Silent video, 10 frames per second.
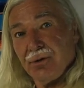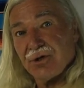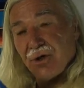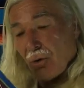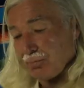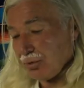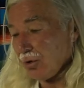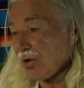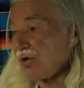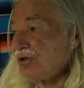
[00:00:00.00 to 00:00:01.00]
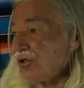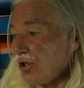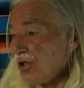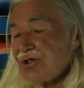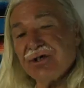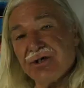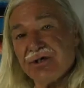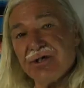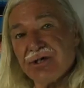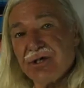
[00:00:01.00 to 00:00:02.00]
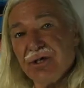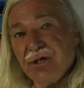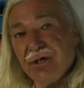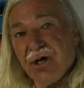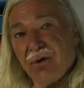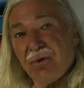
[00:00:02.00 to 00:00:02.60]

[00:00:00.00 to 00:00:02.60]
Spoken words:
So plural churches on